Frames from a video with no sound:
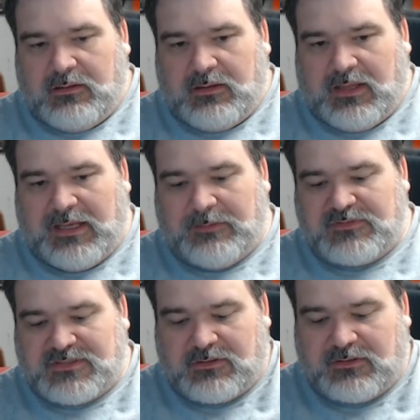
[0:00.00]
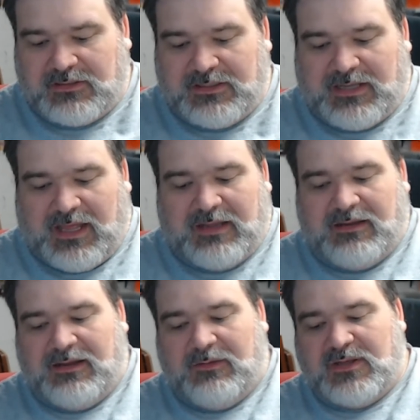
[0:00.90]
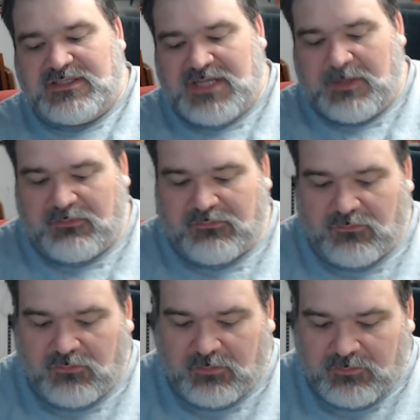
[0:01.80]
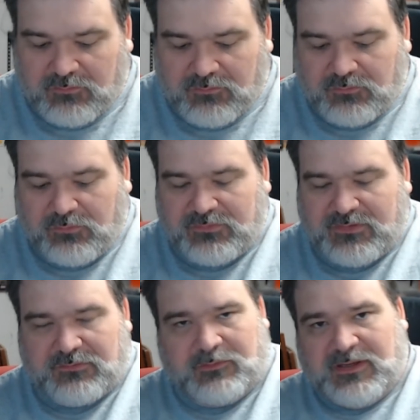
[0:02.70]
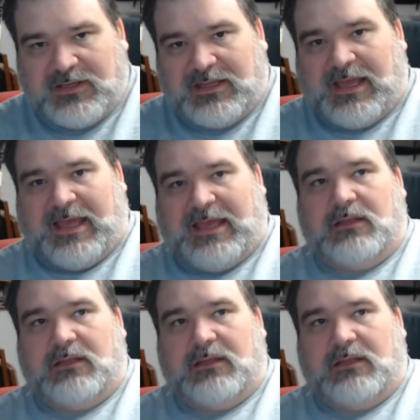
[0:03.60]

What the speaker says: am certainly not in any way, shape, or form a rules as a written guy.